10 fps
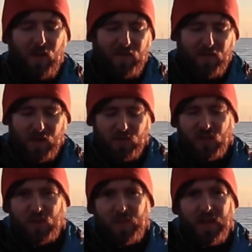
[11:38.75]
everything would
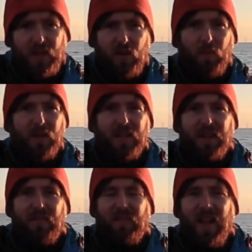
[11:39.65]
just be
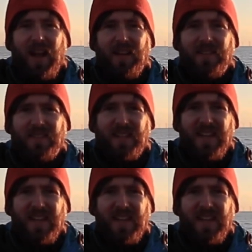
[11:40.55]
completely flat, and